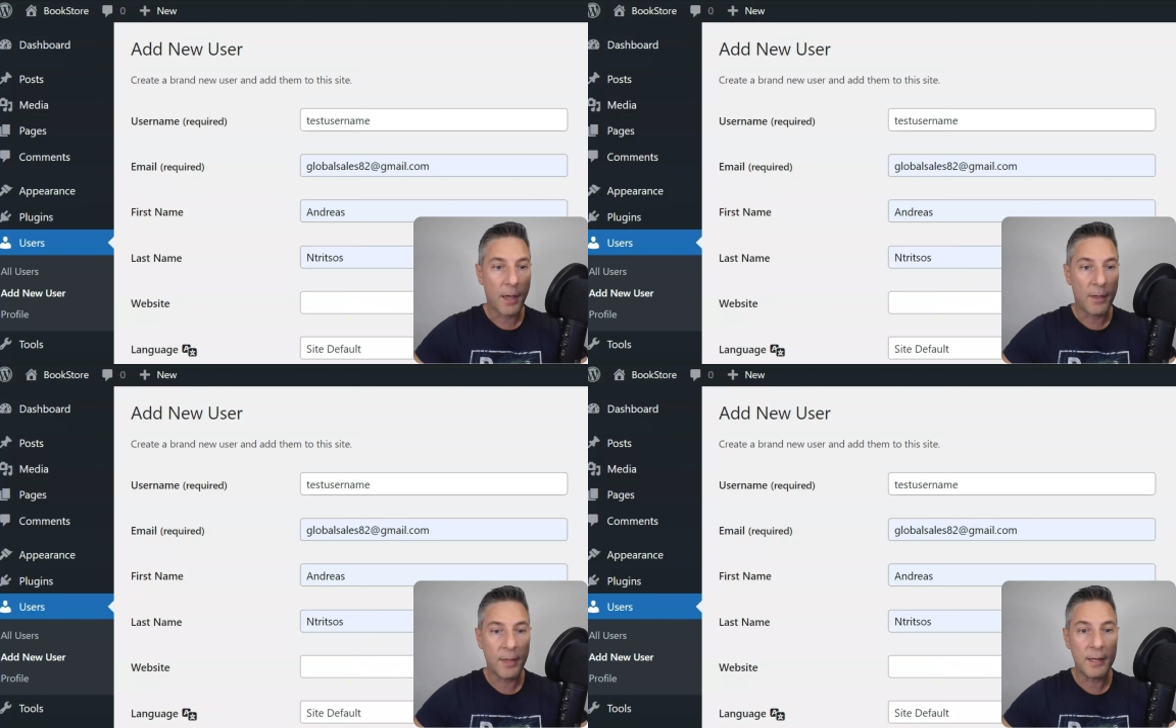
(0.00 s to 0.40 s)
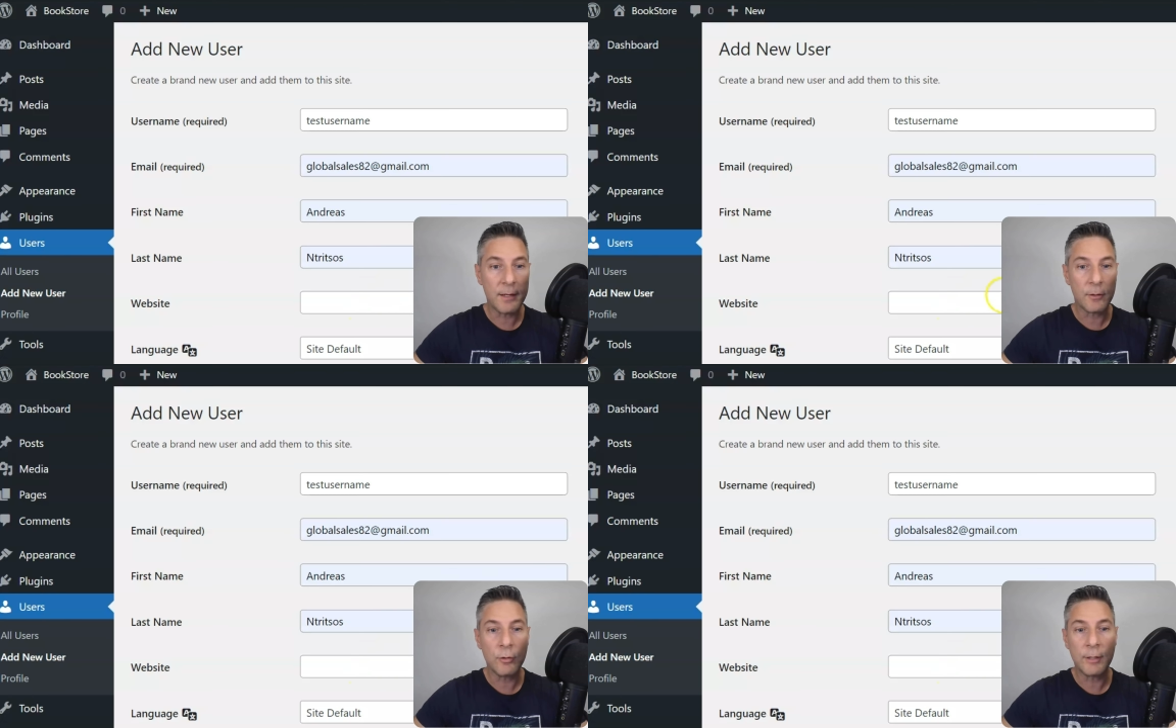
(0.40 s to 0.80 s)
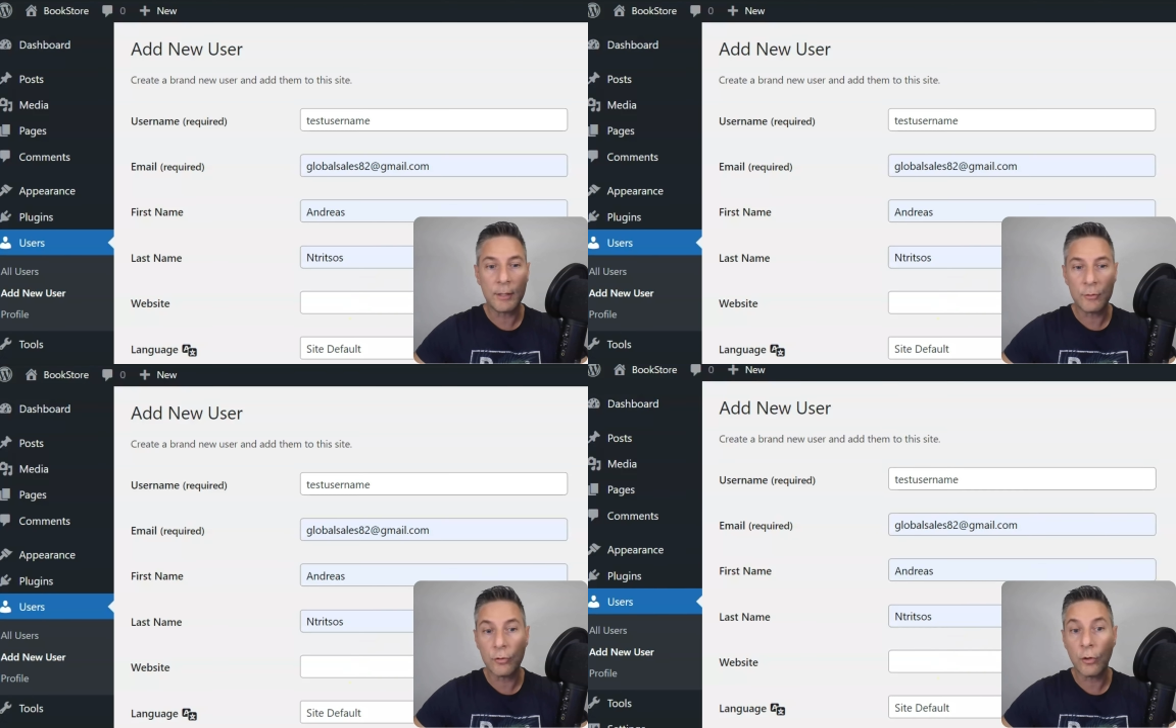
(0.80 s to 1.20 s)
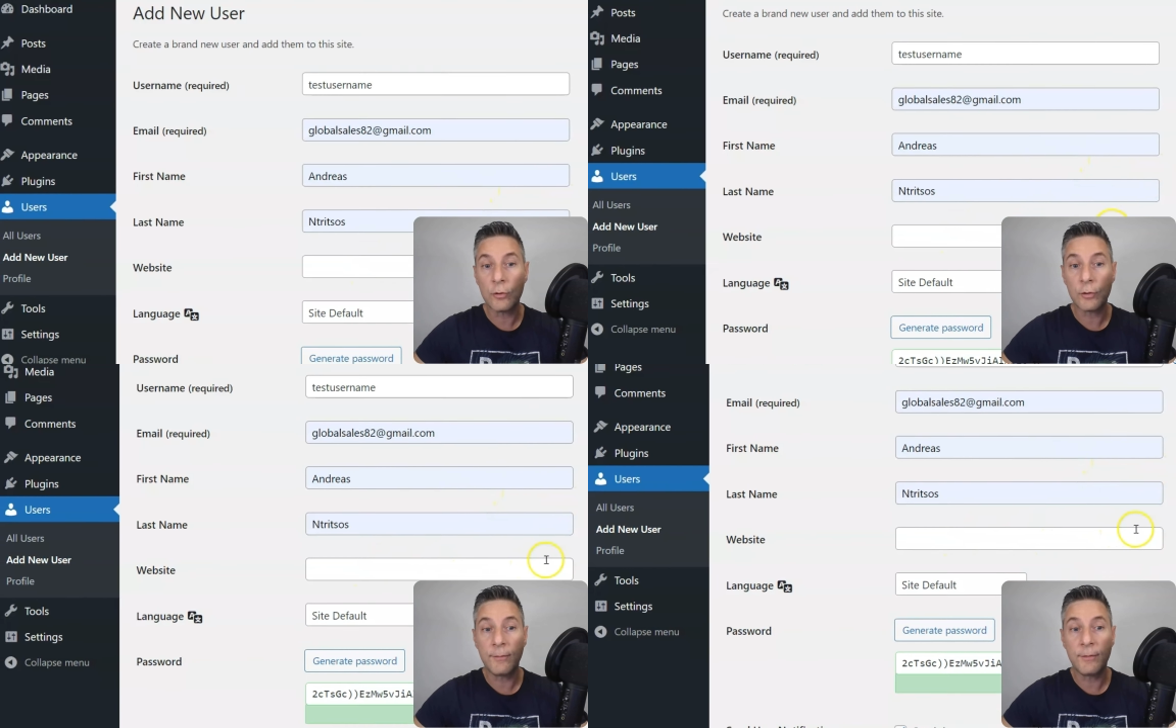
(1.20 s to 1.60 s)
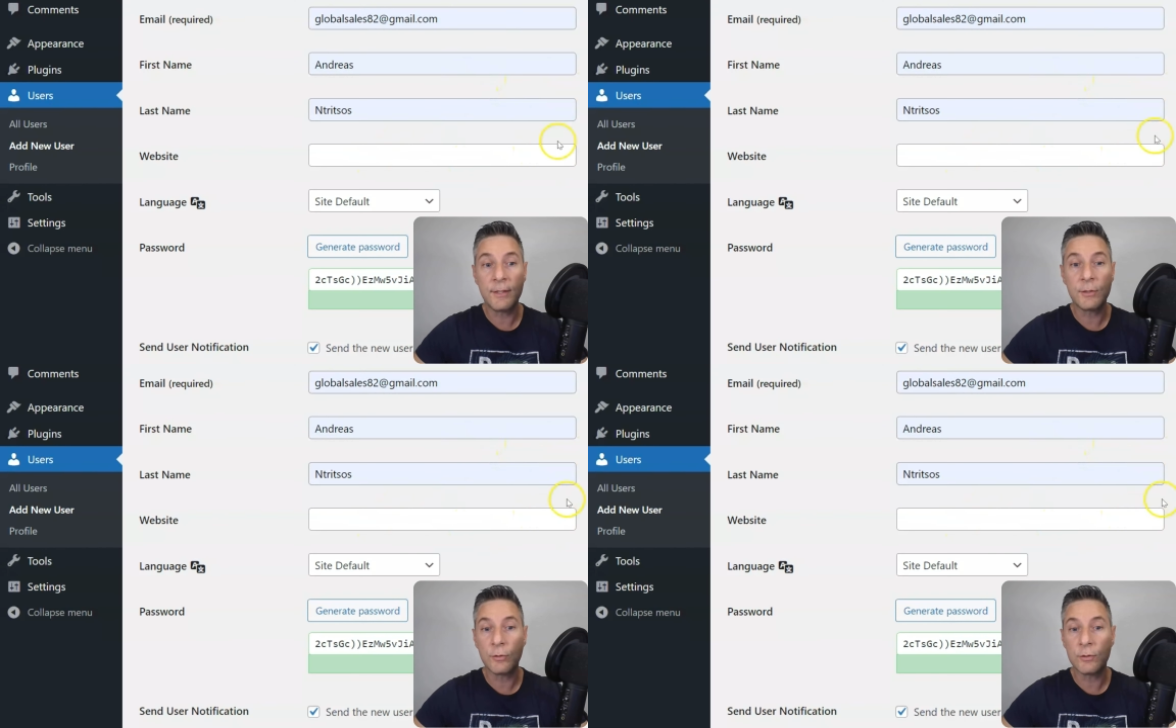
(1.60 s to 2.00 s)
Then you can choose also if
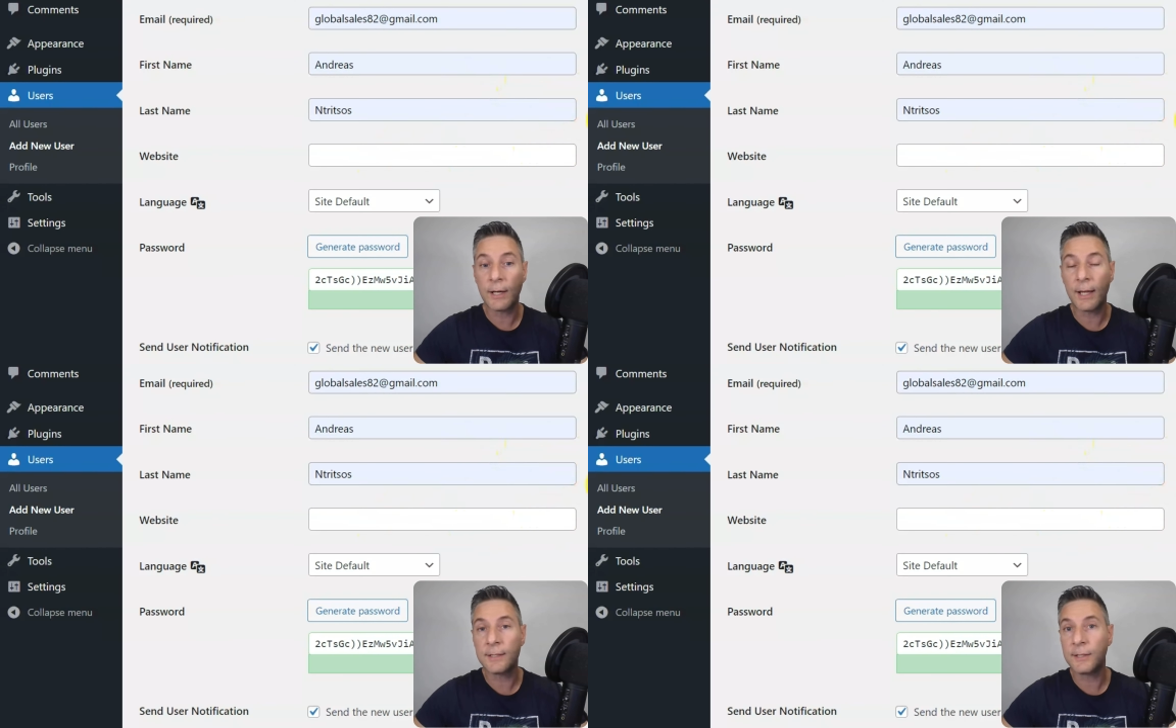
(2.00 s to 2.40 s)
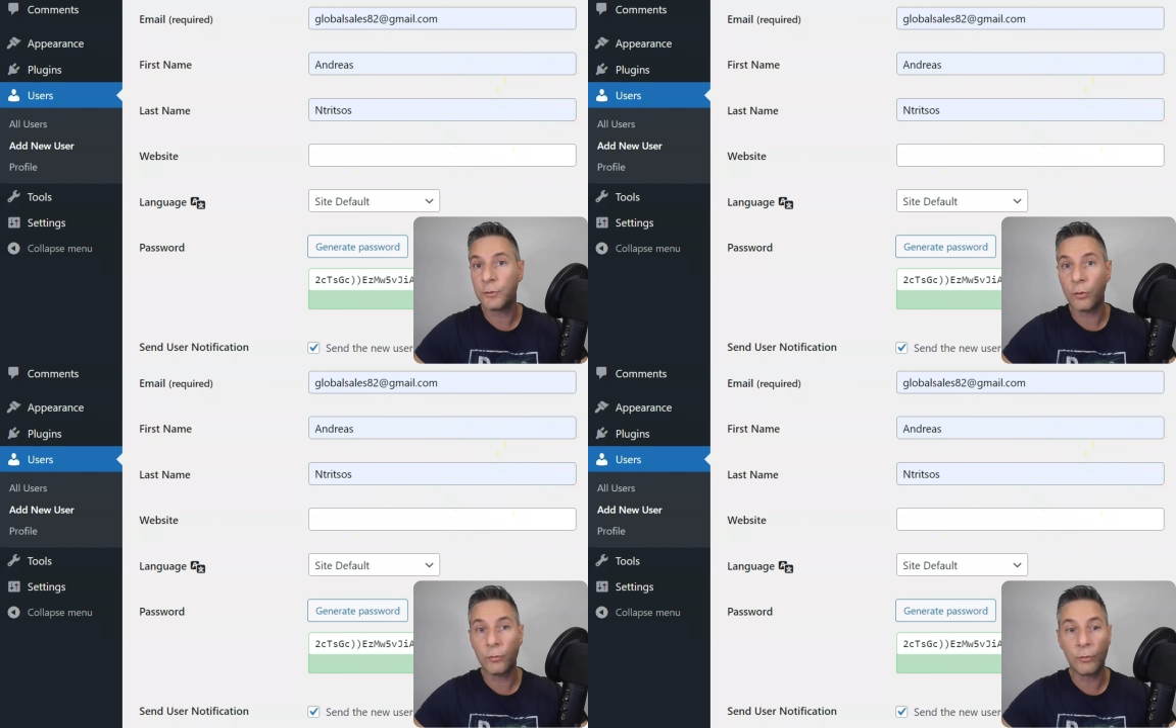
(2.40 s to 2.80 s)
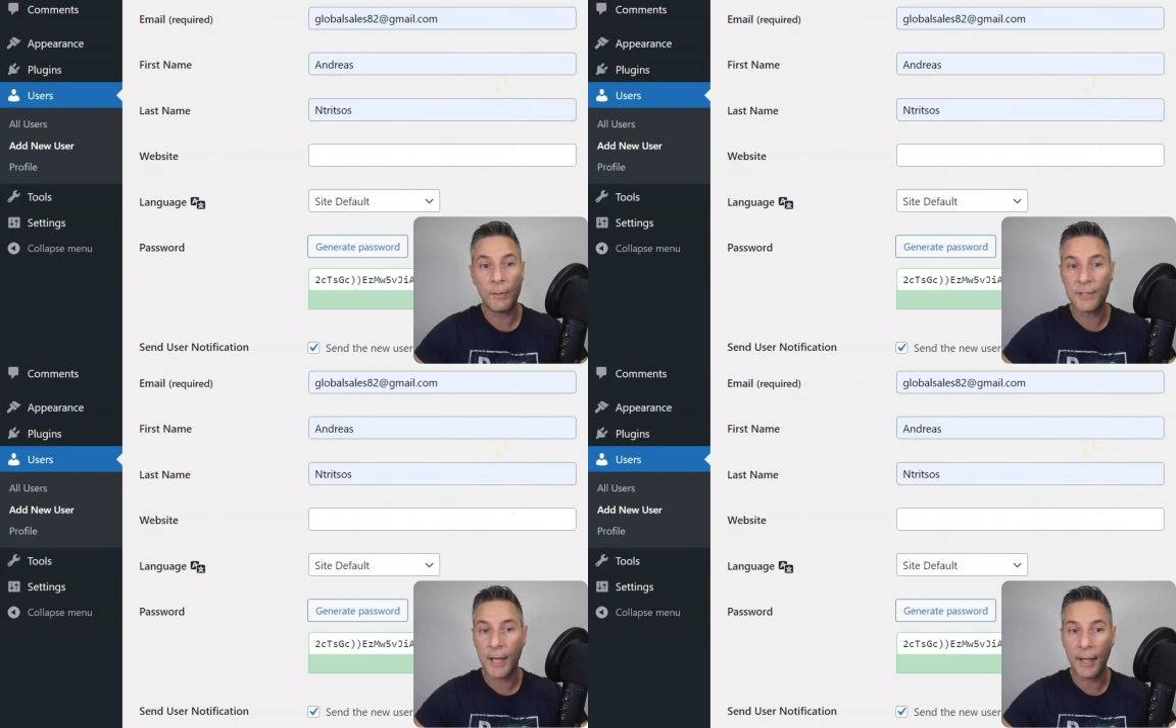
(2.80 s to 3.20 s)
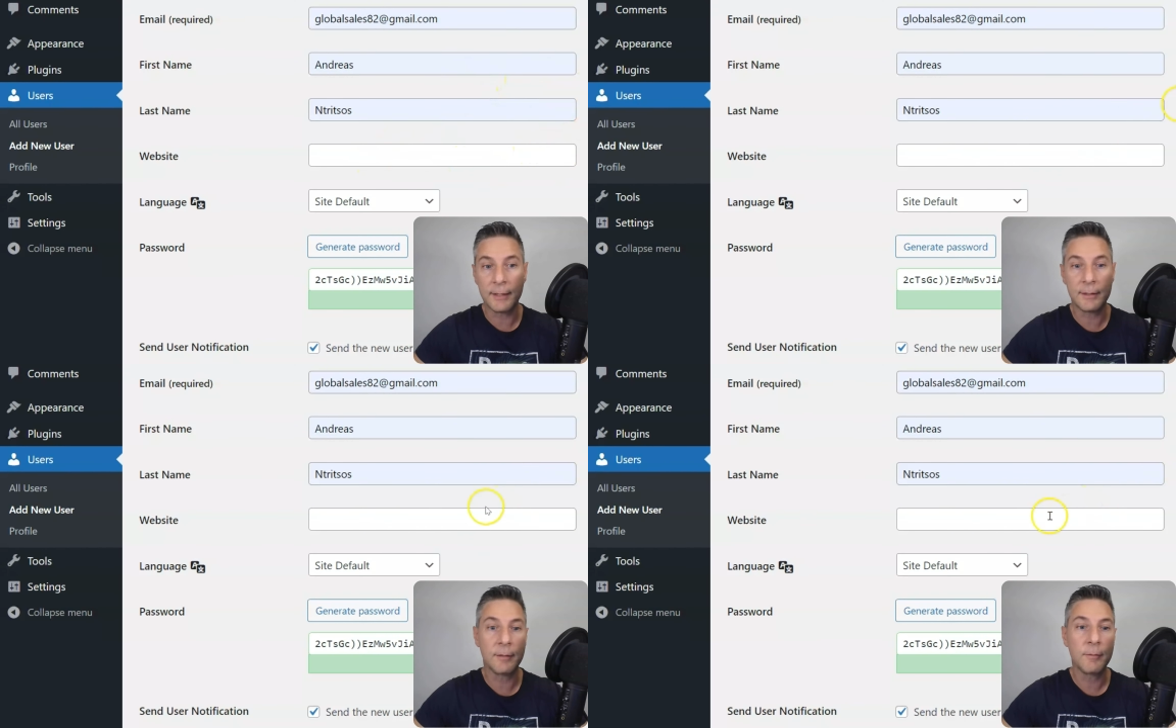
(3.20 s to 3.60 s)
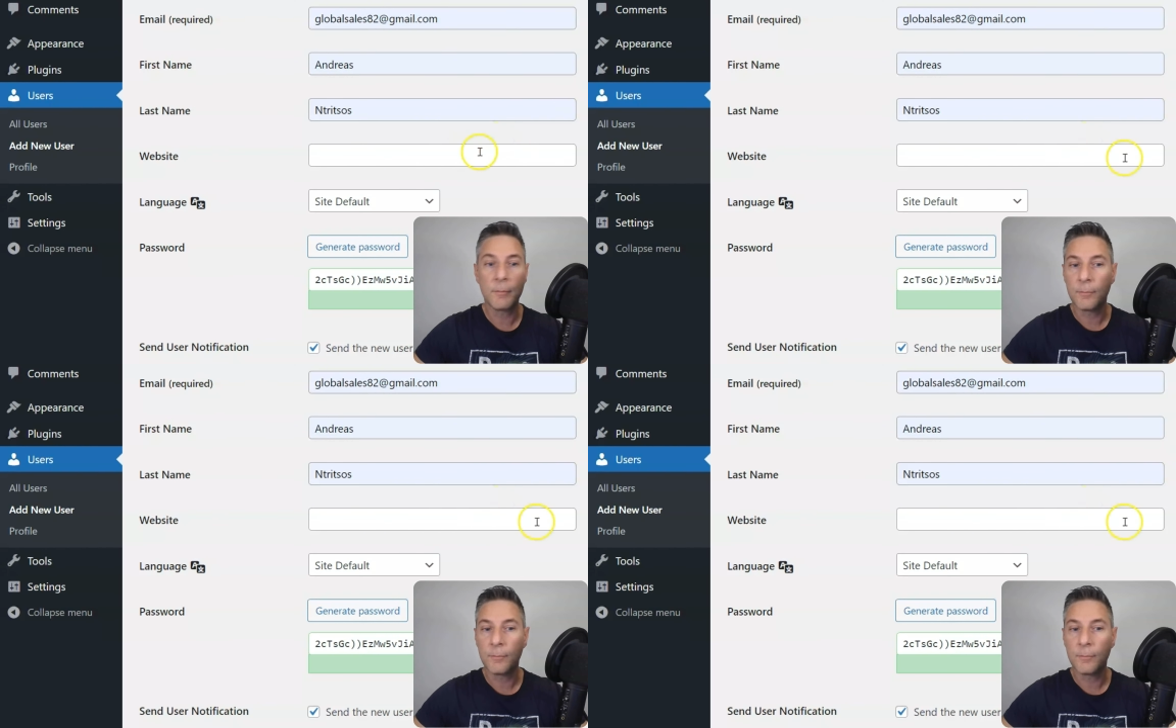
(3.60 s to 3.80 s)
this user has his own website.